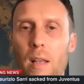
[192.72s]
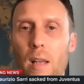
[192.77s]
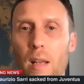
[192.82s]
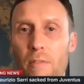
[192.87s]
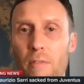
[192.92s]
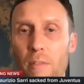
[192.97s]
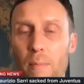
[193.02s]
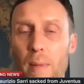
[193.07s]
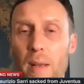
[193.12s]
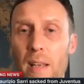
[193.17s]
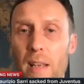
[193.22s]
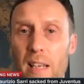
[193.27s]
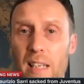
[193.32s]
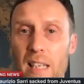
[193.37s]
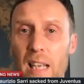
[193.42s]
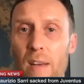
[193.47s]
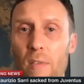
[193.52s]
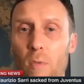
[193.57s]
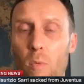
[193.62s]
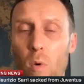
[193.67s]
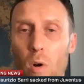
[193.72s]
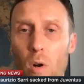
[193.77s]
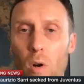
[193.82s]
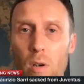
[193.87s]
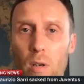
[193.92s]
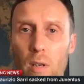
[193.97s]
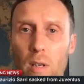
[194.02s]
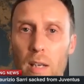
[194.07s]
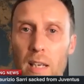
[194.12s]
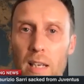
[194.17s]
for me, he's out of
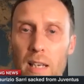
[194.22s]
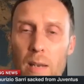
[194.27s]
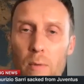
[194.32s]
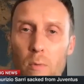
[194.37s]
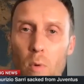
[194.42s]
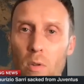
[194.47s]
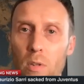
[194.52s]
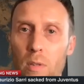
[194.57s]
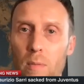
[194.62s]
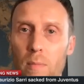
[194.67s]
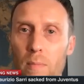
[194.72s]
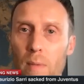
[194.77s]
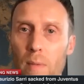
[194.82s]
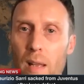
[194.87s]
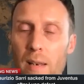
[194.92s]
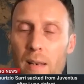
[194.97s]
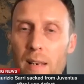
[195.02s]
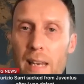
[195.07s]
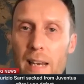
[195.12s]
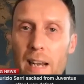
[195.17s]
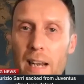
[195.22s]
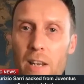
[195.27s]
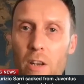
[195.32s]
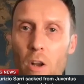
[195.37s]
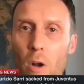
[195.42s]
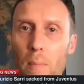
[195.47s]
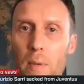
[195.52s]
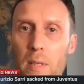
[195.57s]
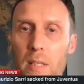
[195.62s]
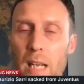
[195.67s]
work. He won't need any
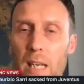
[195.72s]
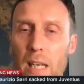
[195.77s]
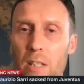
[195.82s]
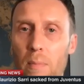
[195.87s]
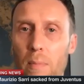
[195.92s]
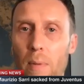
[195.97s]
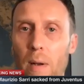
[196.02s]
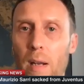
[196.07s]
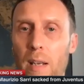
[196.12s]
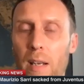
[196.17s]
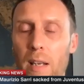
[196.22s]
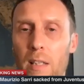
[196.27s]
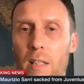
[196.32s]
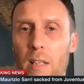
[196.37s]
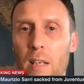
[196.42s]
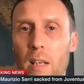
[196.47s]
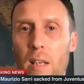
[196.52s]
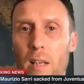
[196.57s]
compensation package.